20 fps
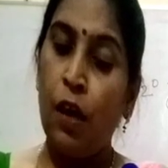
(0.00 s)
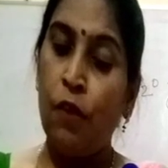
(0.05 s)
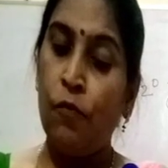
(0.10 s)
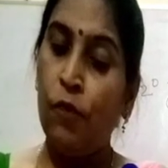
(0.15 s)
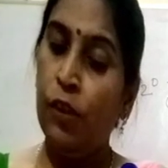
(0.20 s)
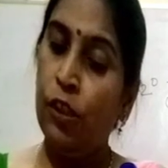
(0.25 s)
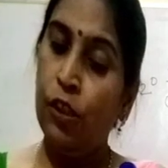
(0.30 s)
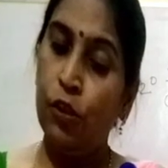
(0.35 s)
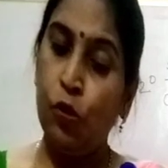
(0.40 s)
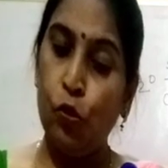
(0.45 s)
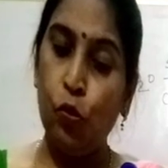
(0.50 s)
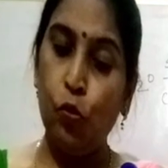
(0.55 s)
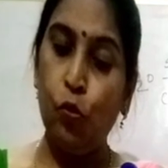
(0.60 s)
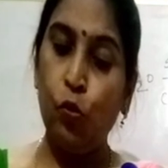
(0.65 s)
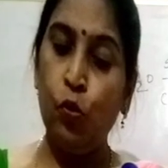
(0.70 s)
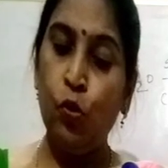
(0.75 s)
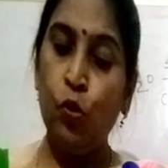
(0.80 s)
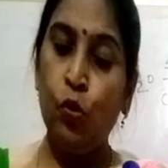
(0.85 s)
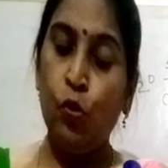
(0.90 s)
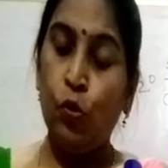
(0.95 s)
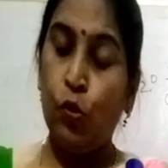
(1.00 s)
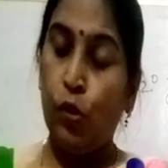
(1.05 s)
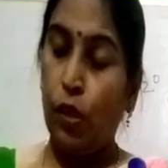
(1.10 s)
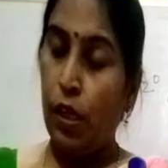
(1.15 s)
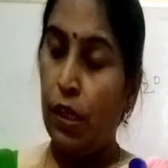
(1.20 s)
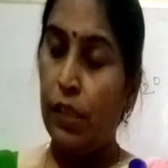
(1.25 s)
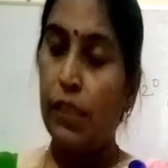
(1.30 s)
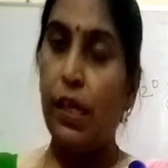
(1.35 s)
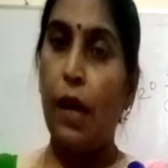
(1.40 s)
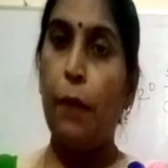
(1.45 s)
with 2
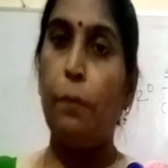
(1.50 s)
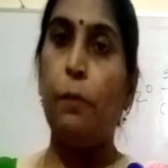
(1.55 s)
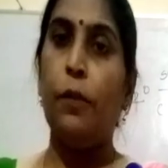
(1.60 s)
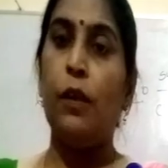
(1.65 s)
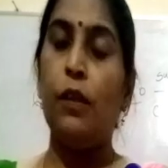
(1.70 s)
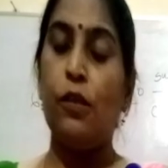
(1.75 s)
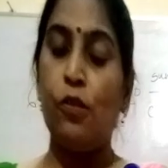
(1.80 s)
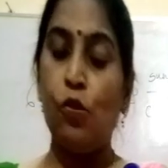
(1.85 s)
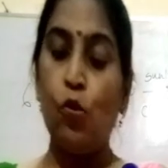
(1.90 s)
examples.